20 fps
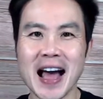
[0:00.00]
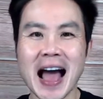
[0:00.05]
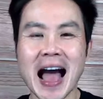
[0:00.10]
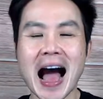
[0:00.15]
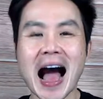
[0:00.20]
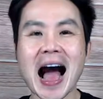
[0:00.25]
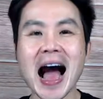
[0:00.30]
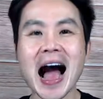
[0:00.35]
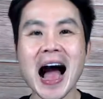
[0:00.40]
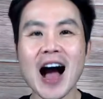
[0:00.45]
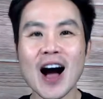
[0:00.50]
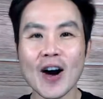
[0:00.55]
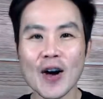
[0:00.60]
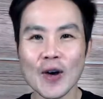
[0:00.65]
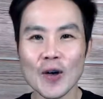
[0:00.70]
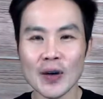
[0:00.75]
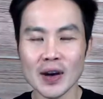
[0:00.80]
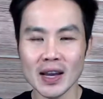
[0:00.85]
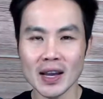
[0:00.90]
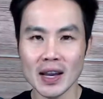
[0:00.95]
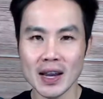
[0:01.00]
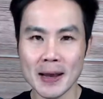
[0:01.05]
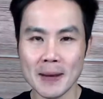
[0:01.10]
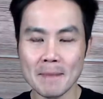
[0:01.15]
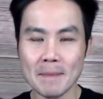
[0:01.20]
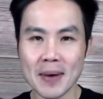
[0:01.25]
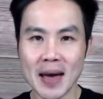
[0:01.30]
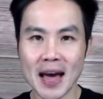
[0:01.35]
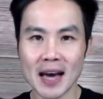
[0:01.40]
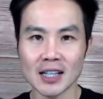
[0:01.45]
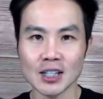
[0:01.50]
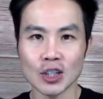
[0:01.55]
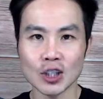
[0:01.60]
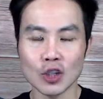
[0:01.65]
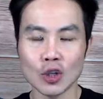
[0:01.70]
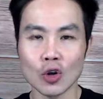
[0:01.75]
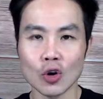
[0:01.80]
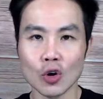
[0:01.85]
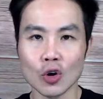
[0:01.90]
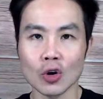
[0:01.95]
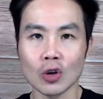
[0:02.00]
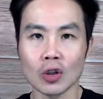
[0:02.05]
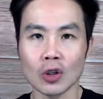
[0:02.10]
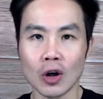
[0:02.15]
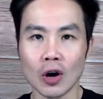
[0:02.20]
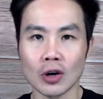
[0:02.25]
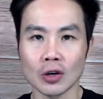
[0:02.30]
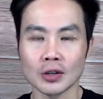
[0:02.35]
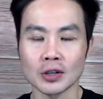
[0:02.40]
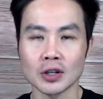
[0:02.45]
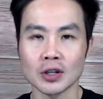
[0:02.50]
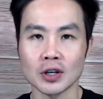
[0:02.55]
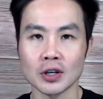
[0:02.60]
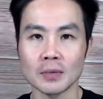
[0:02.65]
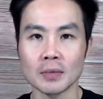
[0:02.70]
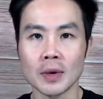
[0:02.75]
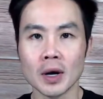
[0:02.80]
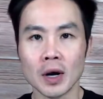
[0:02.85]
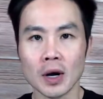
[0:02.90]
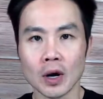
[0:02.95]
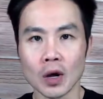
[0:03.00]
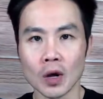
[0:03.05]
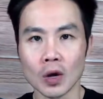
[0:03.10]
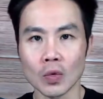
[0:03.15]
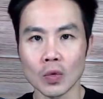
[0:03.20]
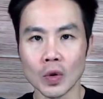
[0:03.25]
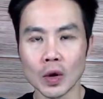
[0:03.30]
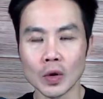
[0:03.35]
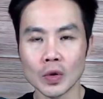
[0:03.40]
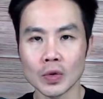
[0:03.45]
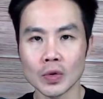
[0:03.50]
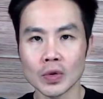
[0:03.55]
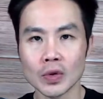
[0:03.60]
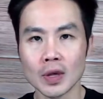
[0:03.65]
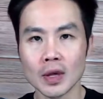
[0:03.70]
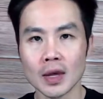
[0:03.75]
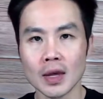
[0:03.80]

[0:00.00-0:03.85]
how it impacts your long-term growth.